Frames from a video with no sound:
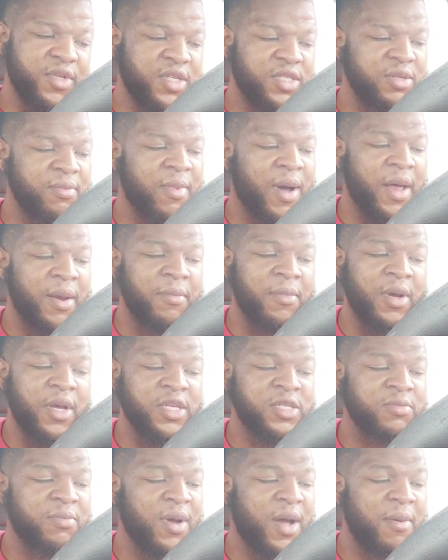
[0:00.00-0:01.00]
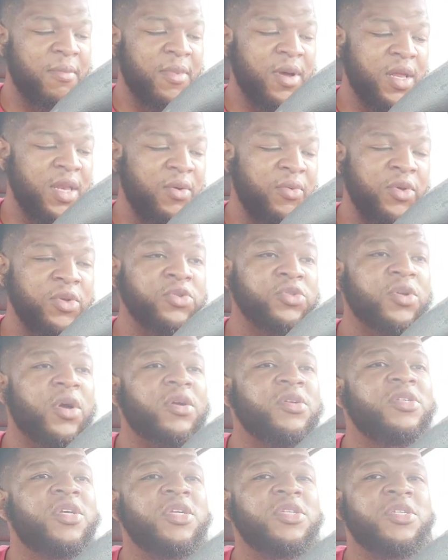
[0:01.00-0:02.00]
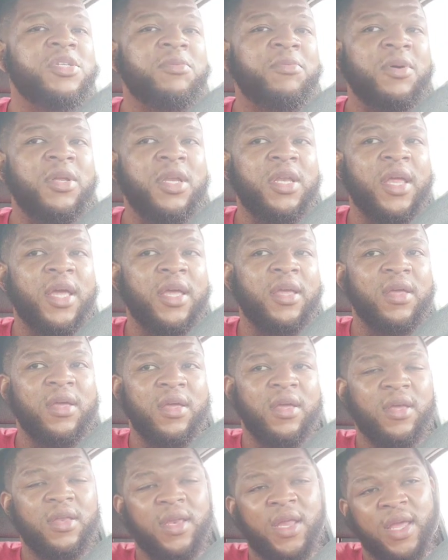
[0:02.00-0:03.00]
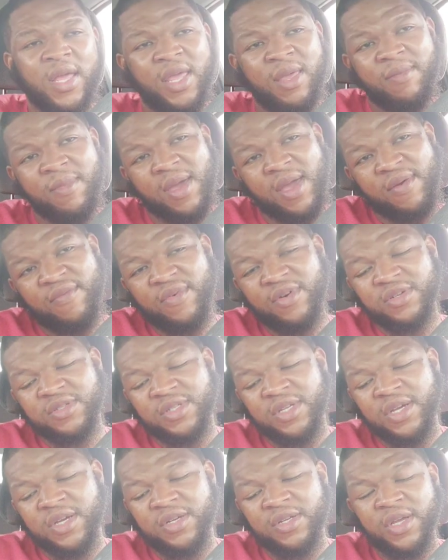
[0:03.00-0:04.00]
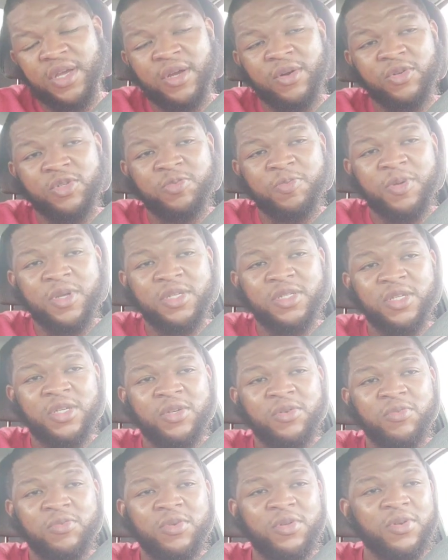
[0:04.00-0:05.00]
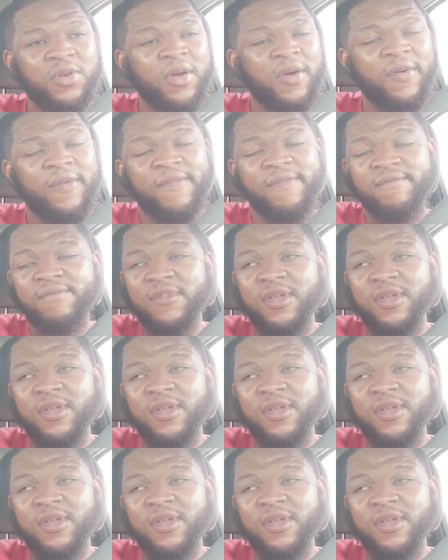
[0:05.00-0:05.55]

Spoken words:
It's about money. When you start touching the money that he made versus Errol Spence, and you know.